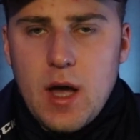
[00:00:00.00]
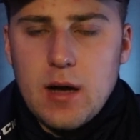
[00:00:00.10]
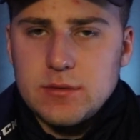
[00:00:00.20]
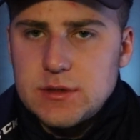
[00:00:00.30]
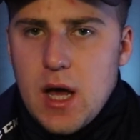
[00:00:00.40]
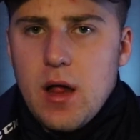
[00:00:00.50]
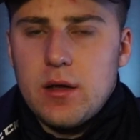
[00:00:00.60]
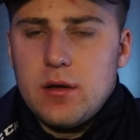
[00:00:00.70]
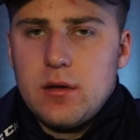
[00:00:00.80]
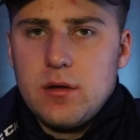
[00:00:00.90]
I'm
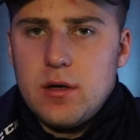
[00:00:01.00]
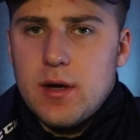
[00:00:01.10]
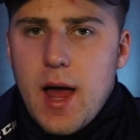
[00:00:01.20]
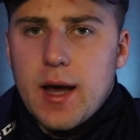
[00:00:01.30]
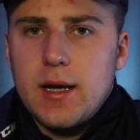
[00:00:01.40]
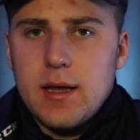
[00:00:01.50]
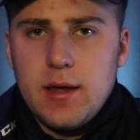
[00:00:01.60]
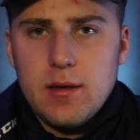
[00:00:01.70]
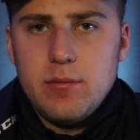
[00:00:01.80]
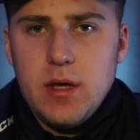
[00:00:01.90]
solid. You're not going to get